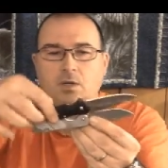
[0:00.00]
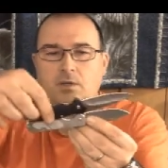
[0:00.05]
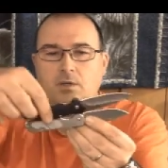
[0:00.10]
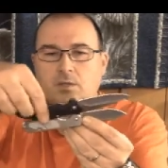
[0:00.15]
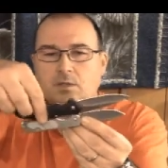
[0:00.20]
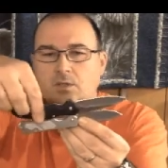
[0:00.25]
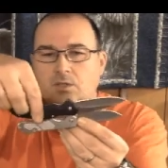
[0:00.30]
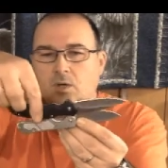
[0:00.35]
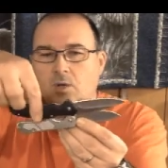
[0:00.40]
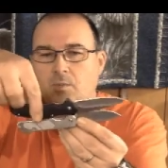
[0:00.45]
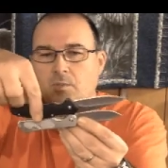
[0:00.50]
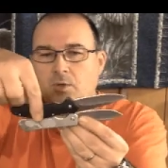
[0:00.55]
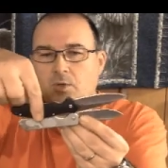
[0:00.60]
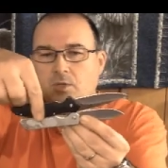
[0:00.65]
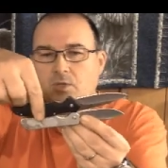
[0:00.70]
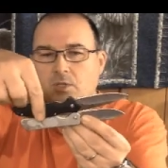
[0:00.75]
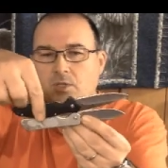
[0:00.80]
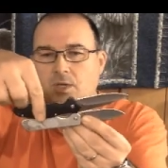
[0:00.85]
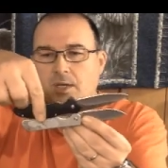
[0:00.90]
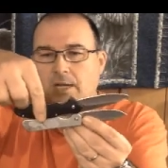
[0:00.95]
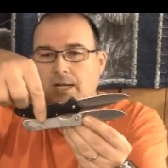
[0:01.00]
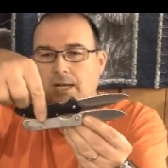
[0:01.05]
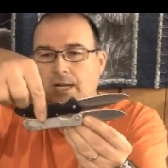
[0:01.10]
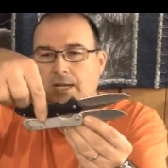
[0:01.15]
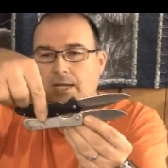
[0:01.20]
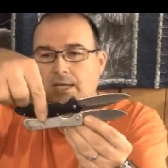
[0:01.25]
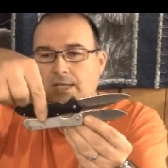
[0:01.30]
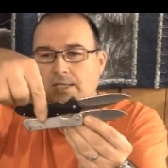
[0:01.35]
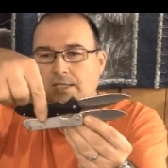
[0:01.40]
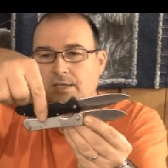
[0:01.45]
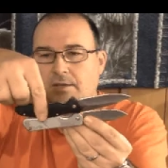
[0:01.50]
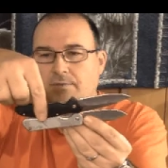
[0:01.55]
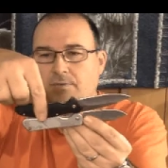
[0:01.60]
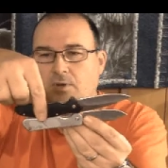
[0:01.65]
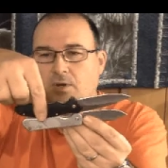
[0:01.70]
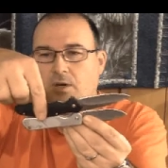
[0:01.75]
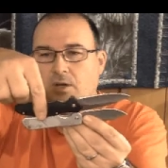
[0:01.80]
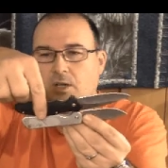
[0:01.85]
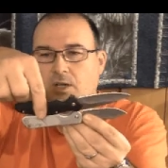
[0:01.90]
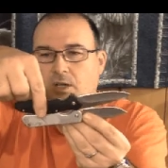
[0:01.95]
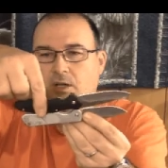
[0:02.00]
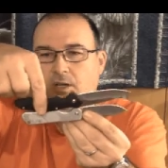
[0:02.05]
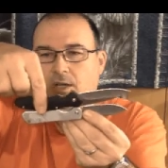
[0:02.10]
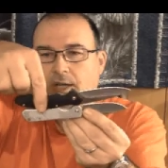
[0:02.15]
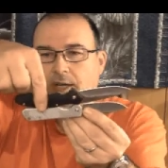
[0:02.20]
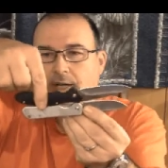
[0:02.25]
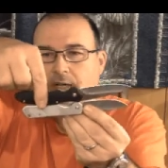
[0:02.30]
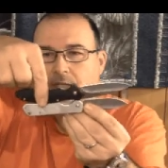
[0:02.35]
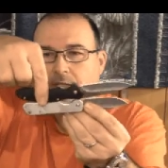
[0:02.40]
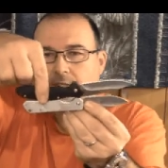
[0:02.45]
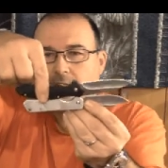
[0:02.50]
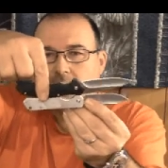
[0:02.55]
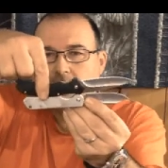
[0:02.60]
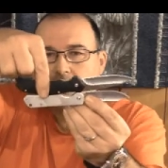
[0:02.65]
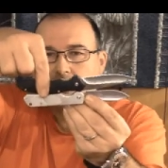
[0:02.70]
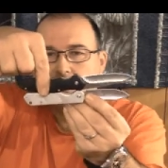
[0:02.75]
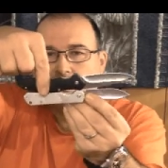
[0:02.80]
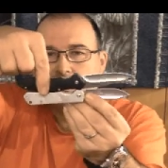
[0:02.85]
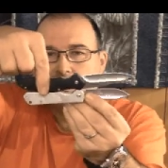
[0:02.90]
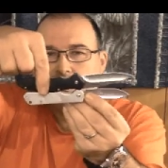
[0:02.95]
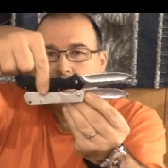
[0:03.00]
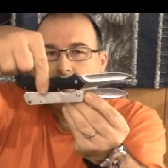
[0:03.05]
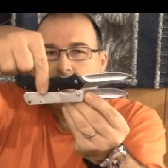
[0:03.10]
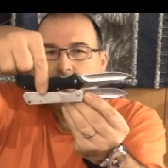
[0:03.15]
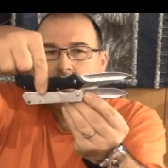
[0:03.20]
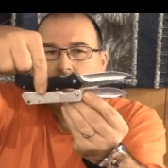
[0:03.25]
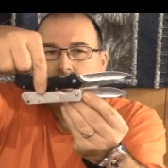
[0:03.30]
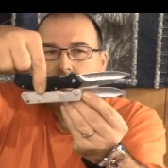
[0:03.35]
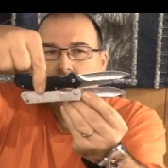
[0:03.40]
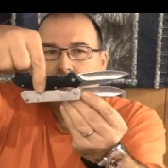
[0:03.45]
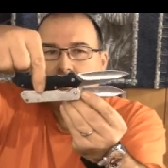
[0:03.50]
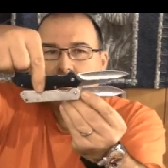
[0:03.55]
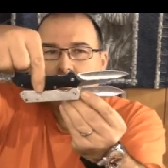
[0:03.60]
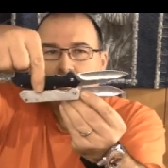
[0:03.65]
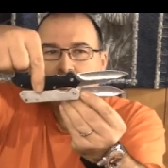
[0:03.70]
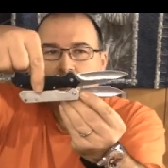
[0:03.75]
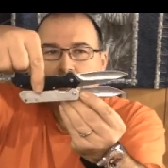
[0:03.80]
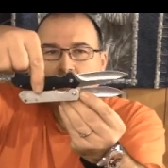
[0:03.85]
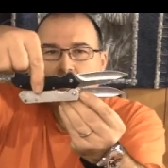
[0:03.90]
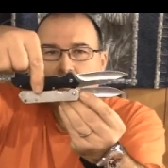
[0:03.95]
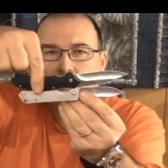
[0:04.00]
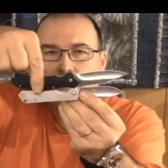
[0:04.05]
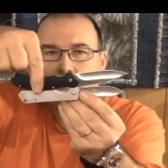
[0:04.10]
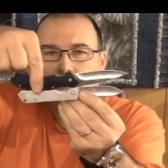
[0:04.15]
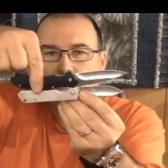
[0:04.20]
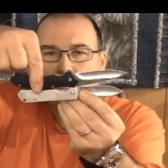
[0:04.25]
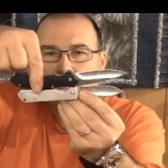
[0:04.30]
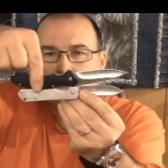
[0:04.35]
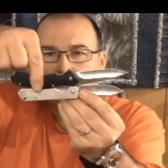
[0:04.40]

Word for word: It's almost a classic for all collectors. It's a little smaller